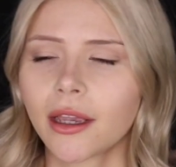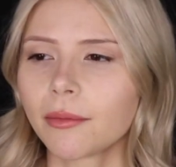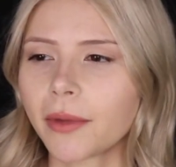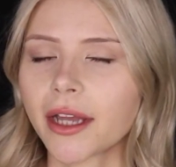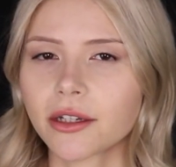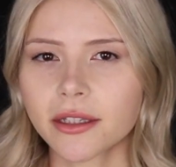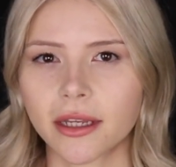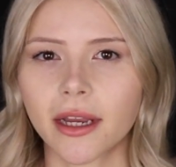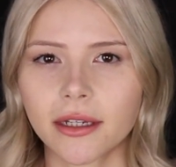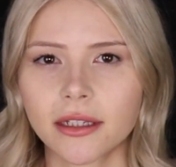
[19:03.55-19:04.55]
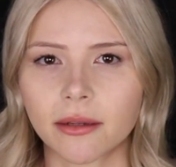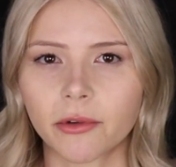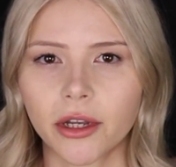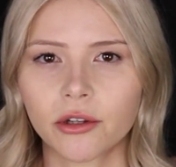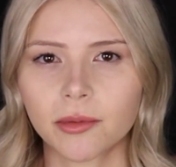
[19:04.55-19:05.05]
Imagine saying to
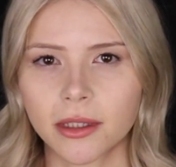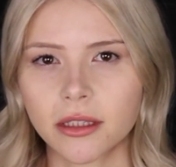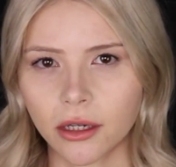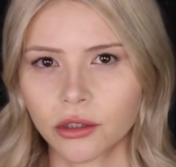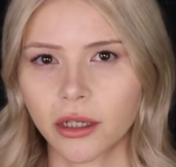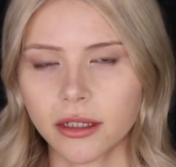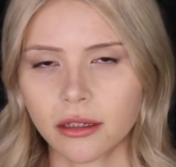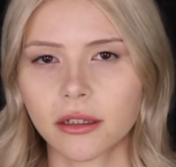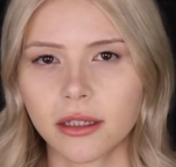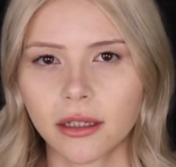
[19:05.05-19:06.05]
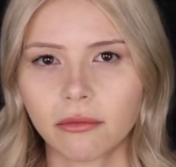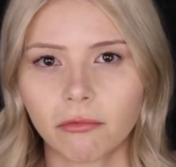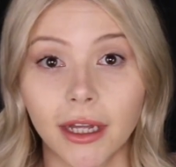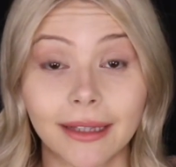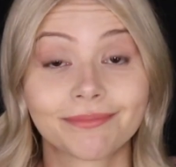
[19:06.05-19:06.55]
someone who's been sexually assaulted,
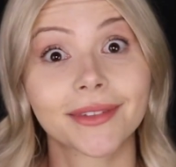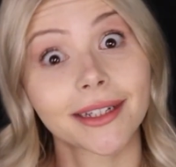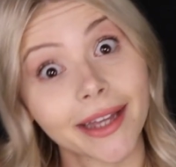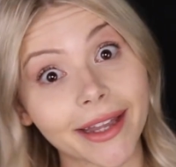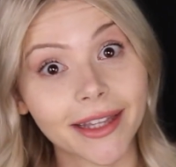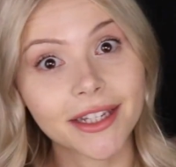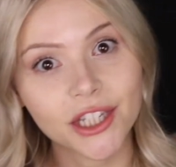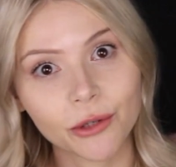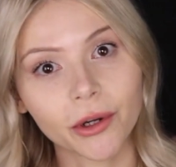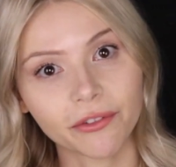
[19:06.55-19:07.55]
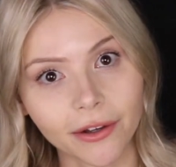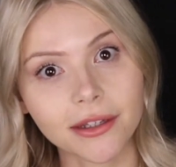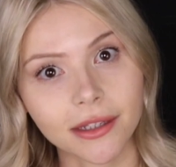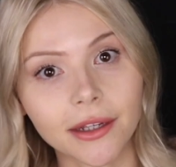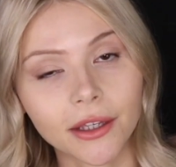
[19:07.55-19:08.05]
well, at least you weren't
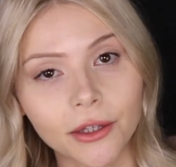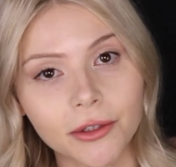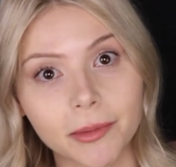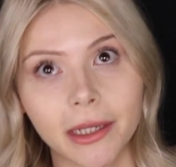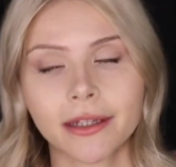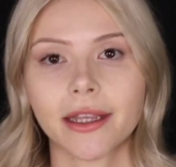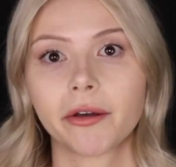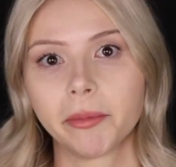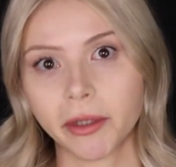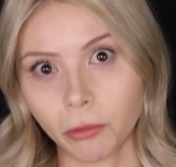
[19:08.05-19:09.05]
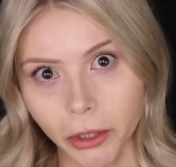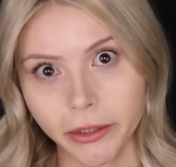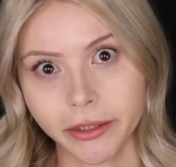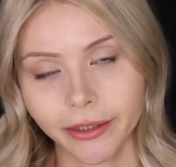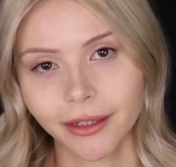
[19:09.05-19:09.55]
falsely accused, because that would be worse.